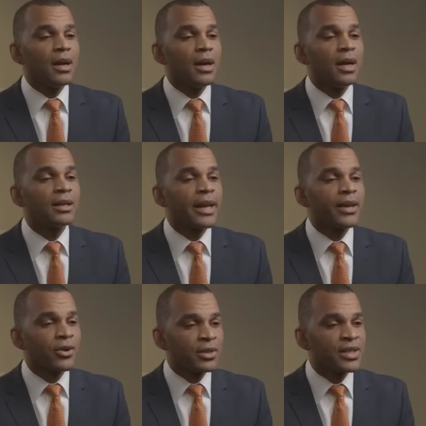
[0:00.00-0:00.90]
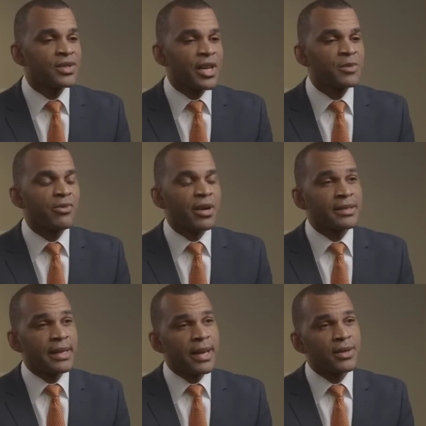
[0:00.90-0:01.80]
Unlike early stage
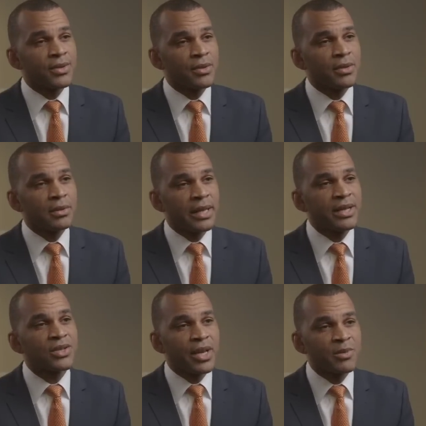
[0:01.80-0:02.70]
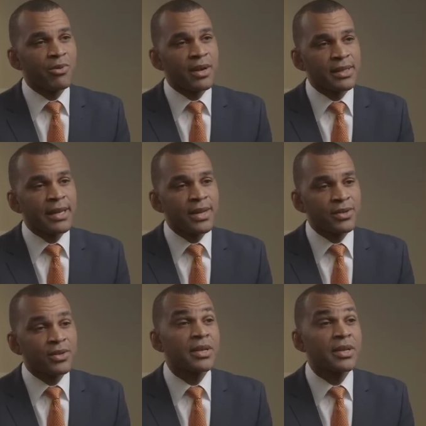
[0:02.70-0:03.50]
prostate cancer, late stage prostate cancers